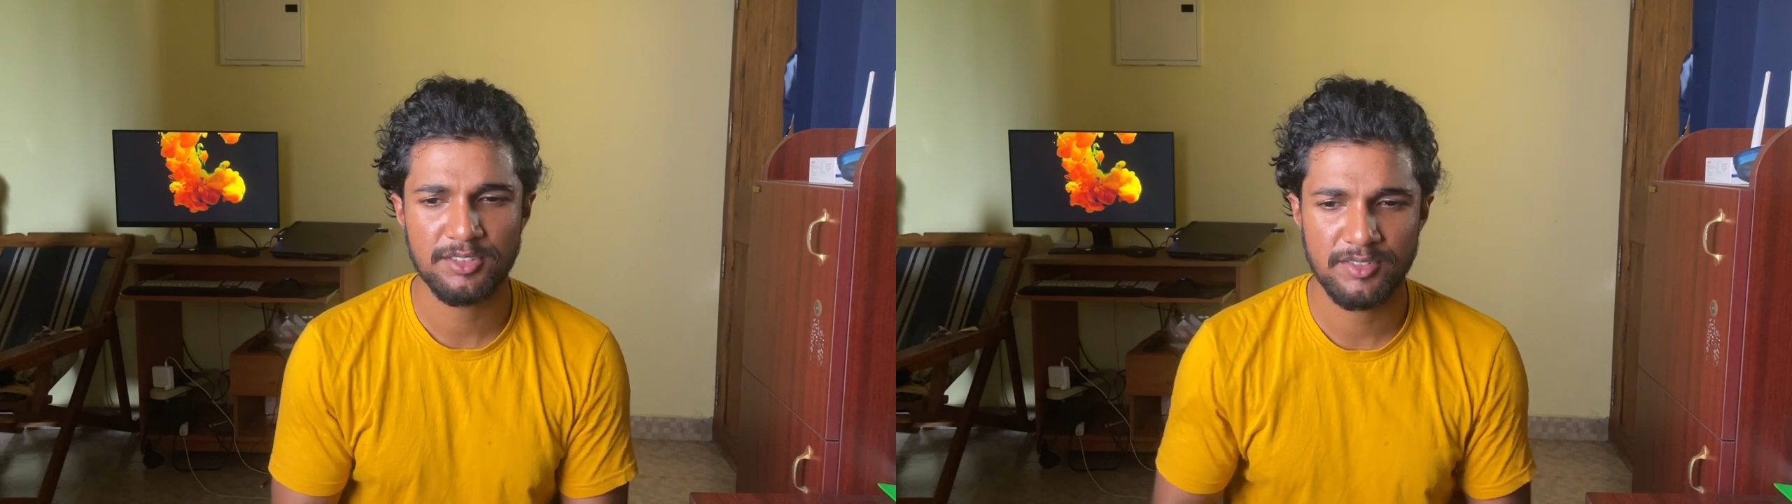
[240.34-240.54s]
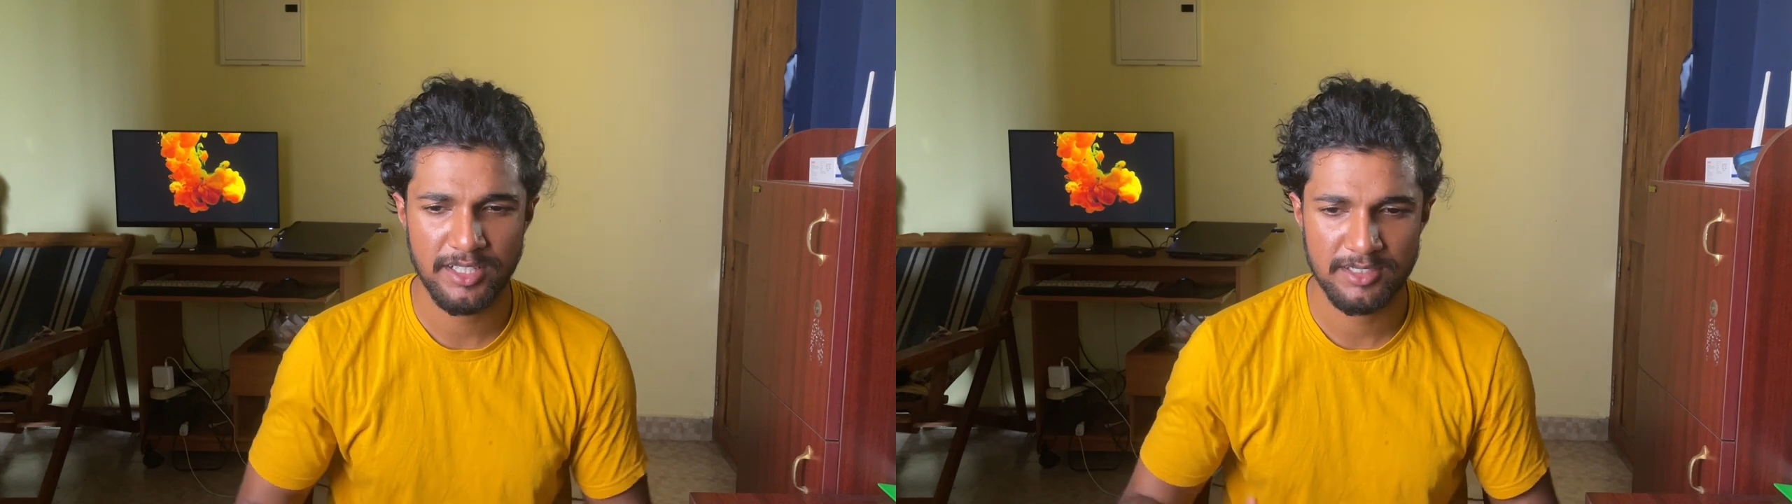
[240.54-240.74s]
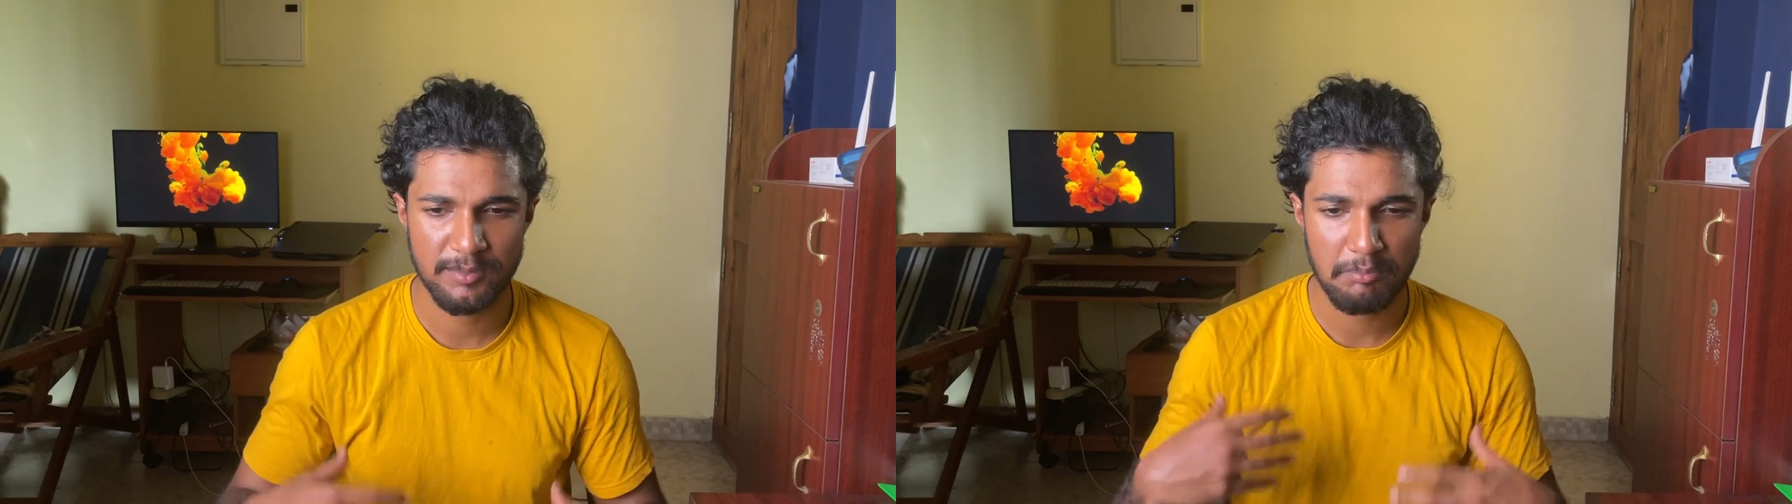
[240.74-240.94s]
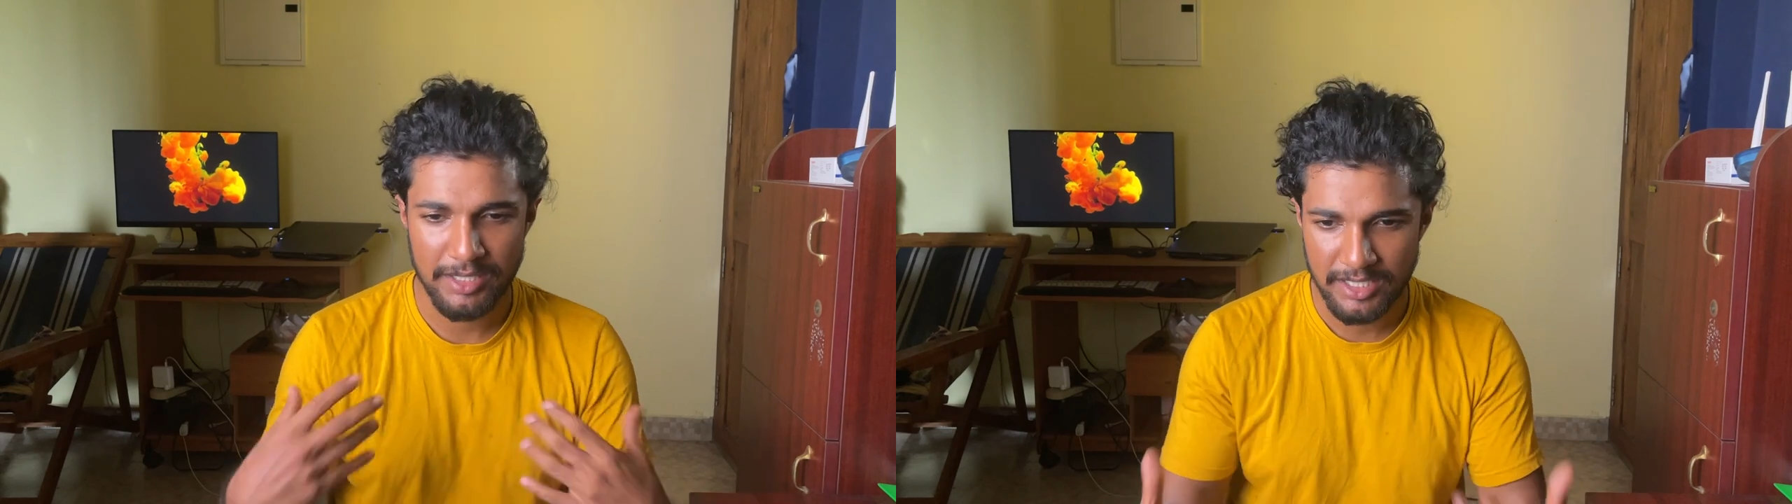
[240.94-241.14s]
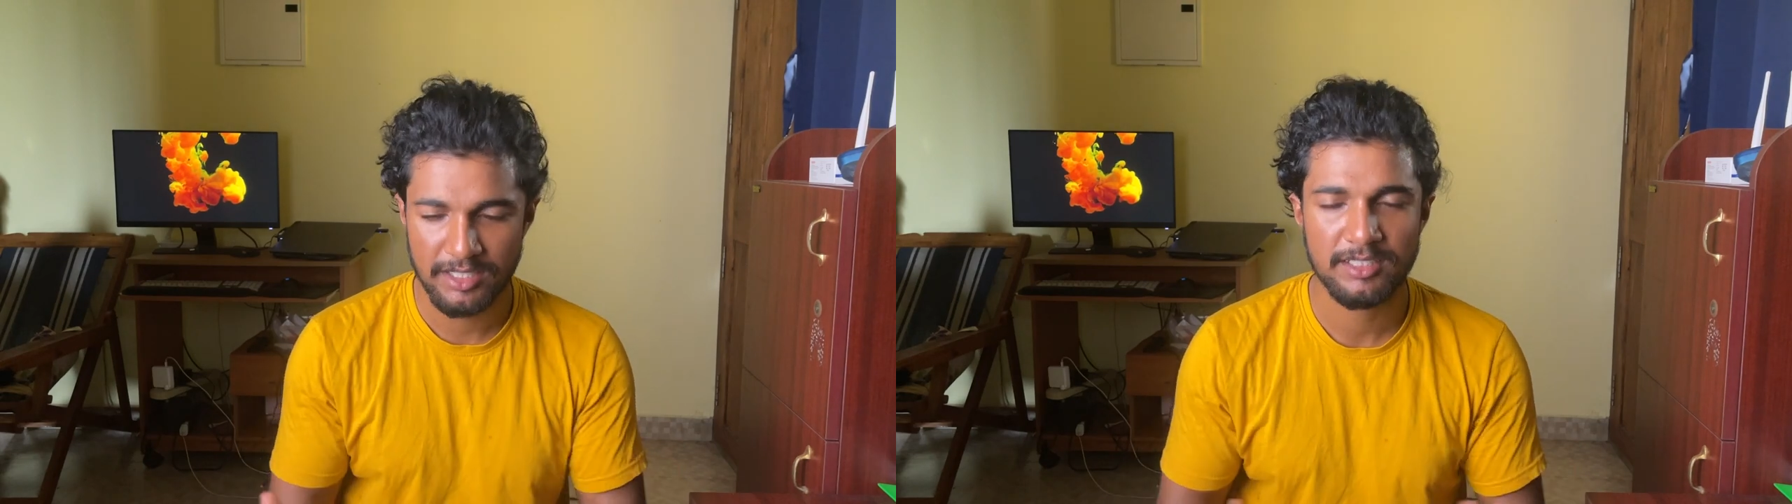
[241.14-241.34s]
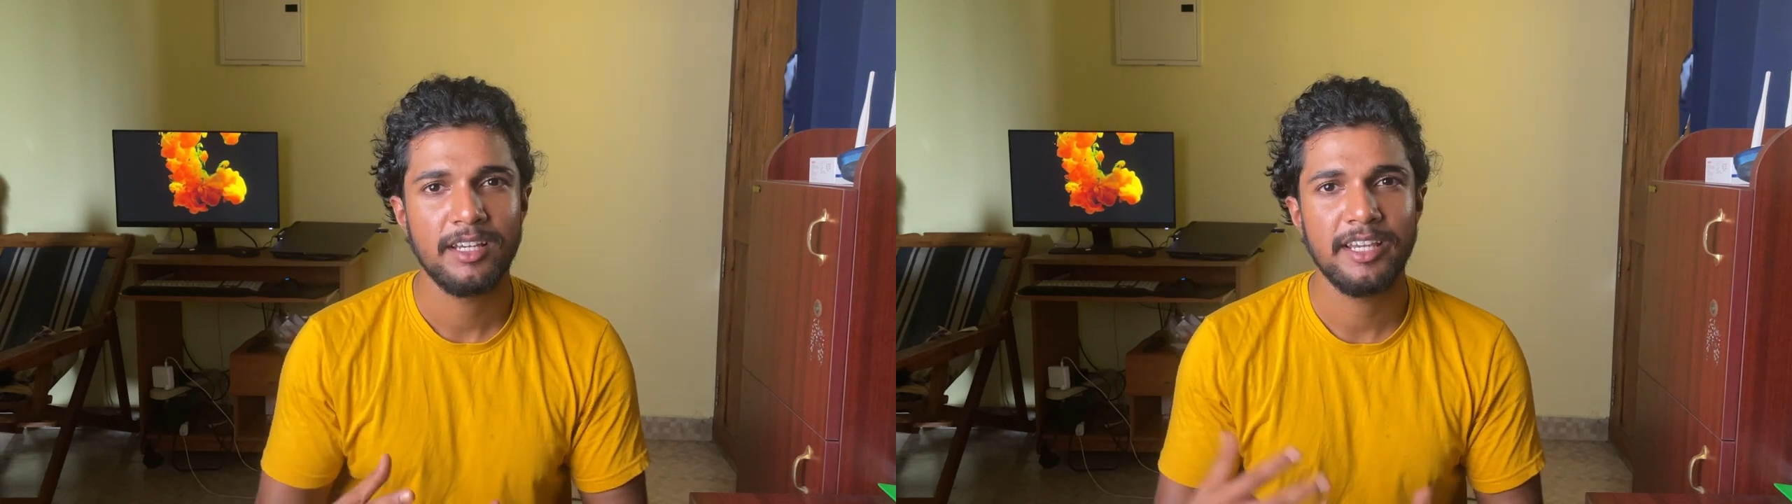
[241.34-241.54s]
to find meaning